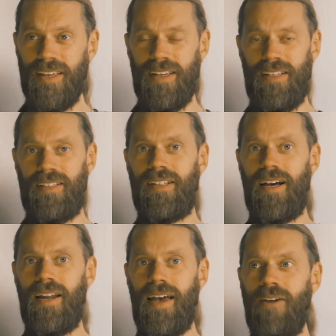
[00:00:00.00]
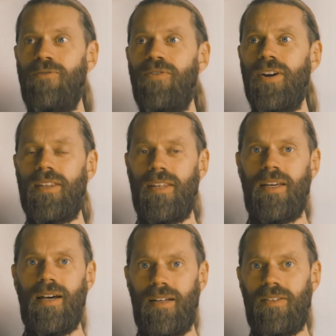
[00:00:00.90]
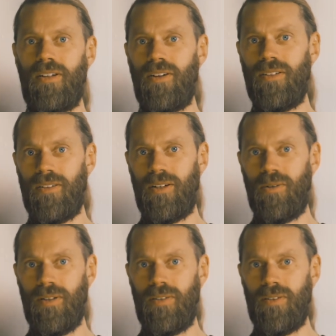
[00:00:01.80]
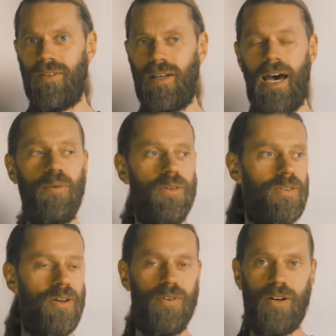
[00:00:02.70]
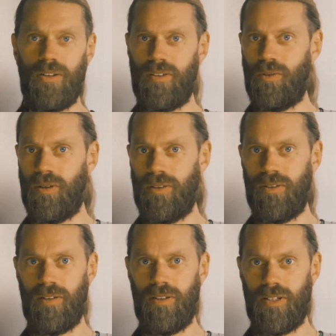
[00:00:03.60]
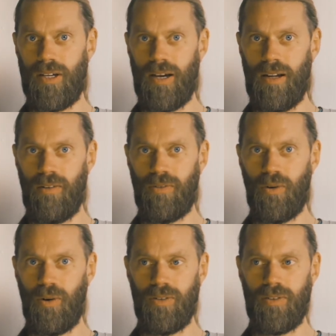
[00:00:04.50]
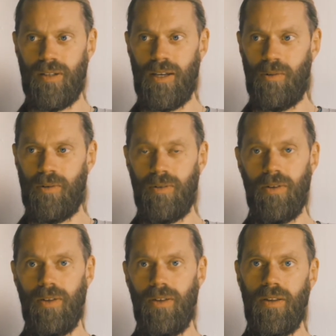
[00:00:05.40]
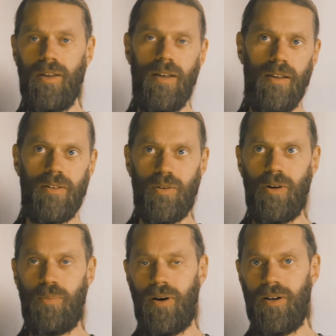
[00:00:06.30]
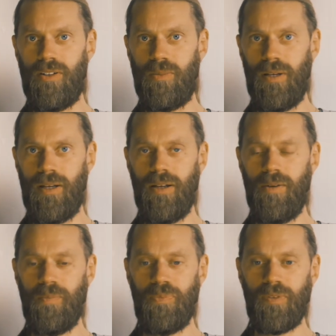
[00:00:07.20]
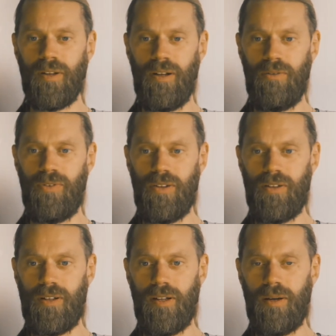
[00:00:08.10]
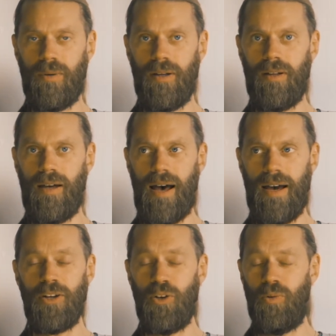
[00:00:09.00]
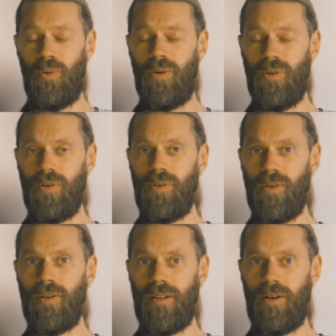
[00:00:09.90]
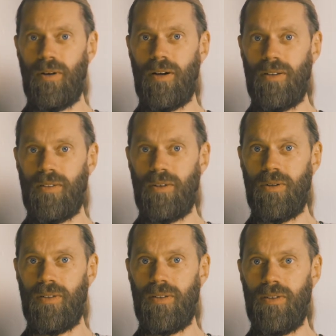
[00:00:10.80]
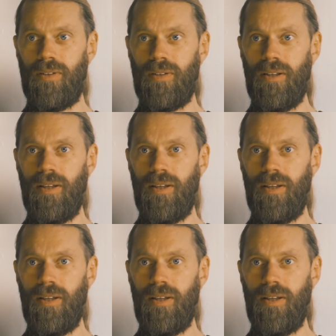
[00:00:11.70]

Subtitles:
is that everything has a consequence. I would suffer consequences as a child, of course, and they would sort of punish me, not physically, but I knew that there were consequences.